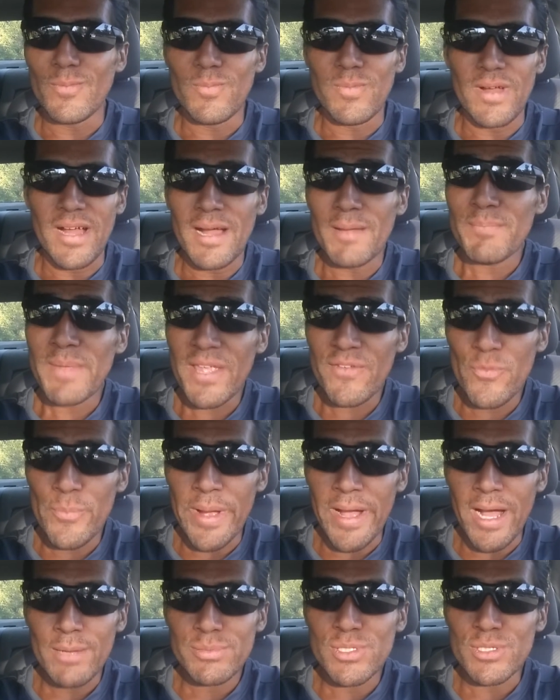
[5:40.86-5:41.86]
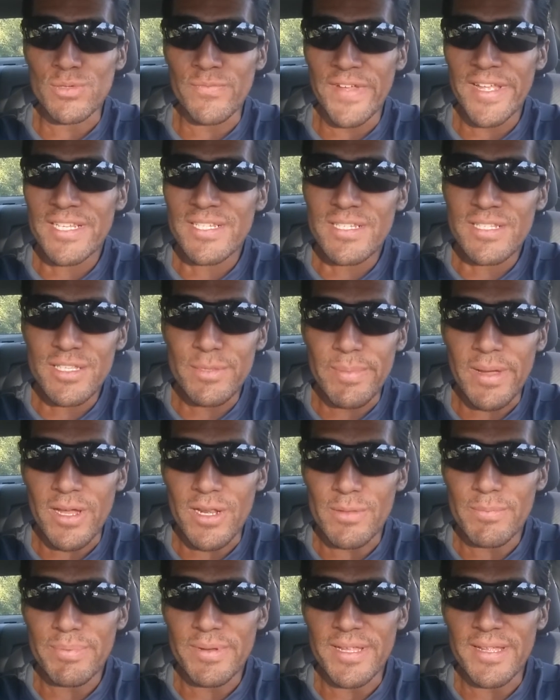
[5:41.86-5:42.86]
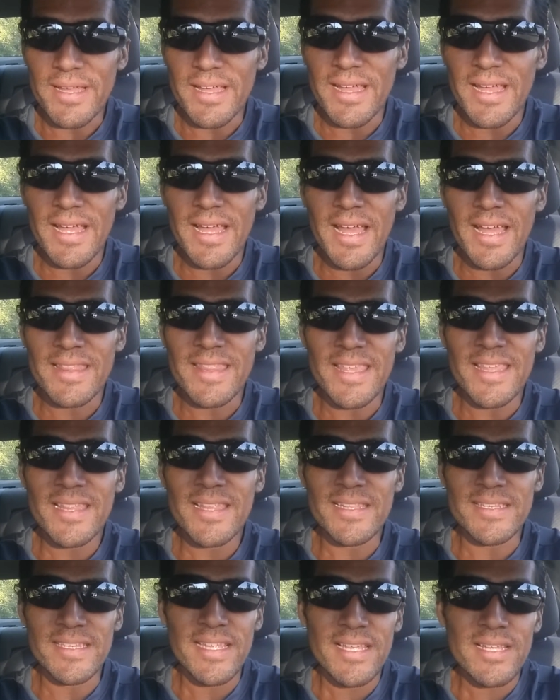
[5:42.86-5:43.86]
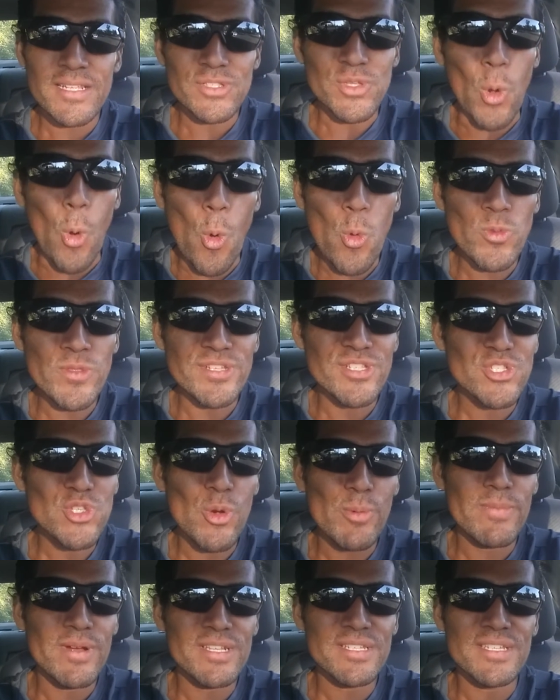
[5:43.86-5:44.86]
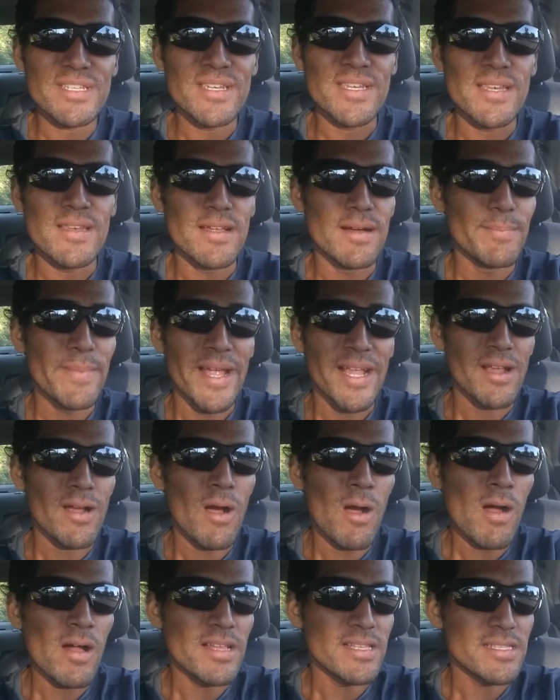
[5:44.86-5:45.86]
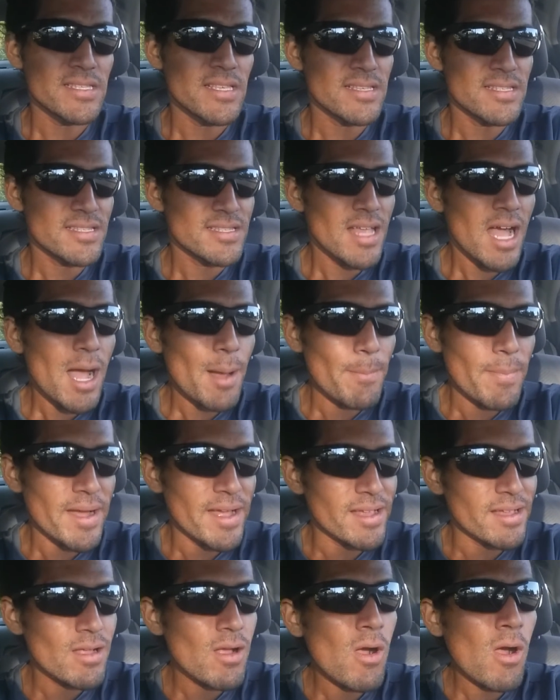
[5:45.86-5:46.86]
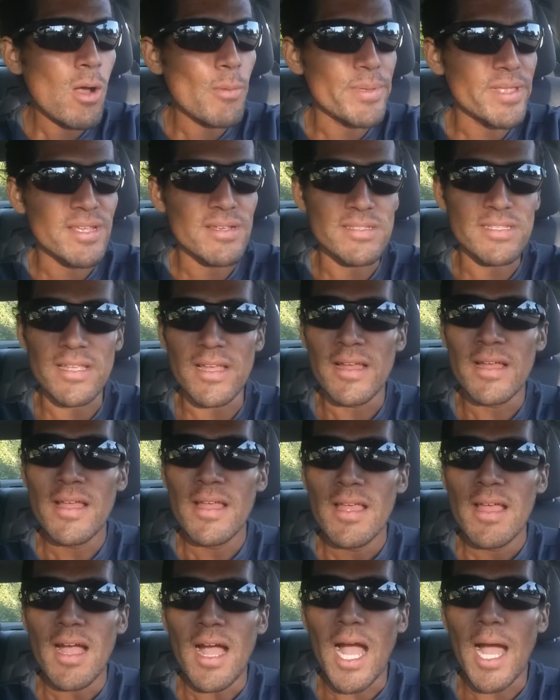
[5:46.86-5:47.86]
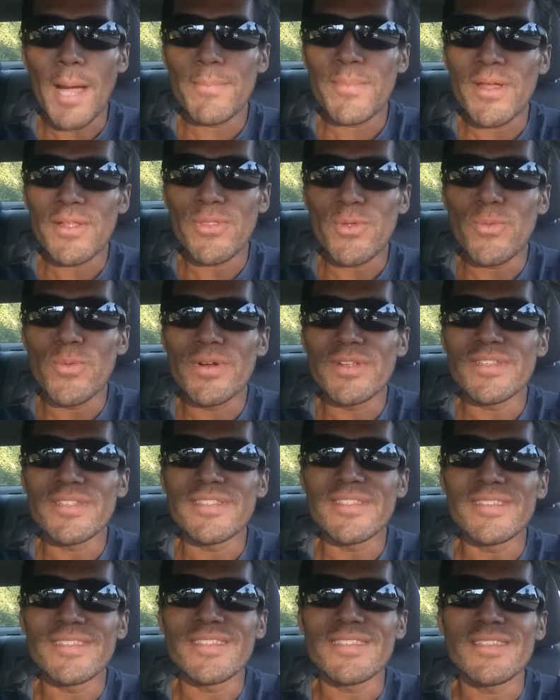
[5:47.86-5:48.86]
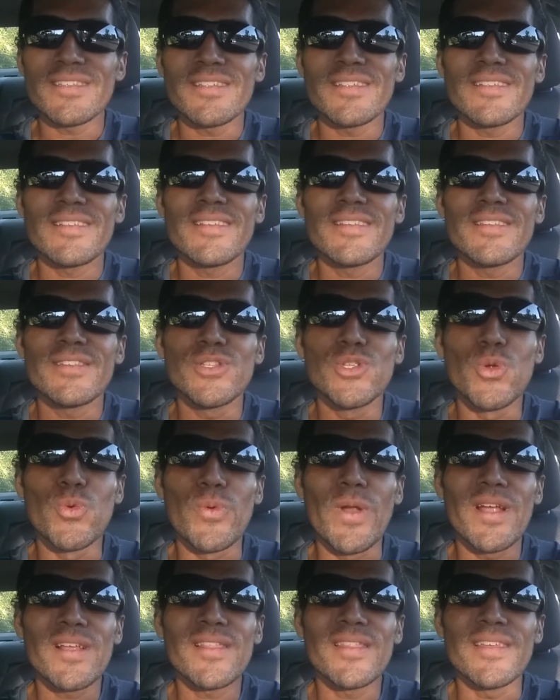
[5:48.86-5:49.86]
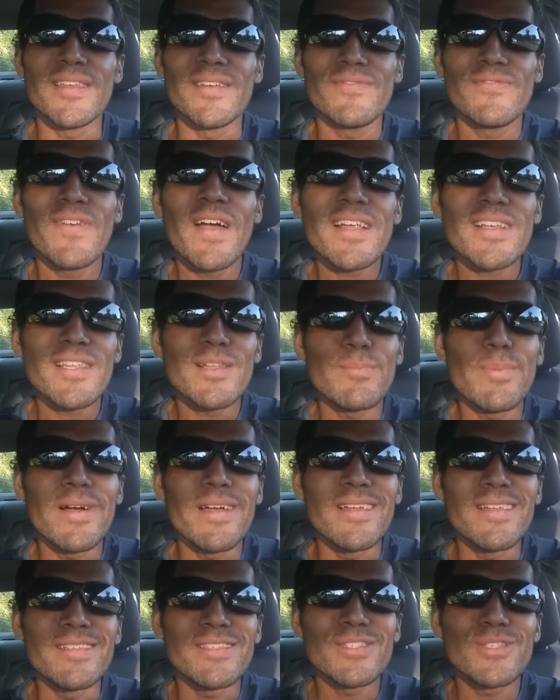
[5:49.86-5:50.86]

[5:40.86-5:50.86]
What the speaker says: I'm giving my observations about it, but at the end of the day, it's only so much my call. It's not my call, because I'm not the one that's directly affected by it.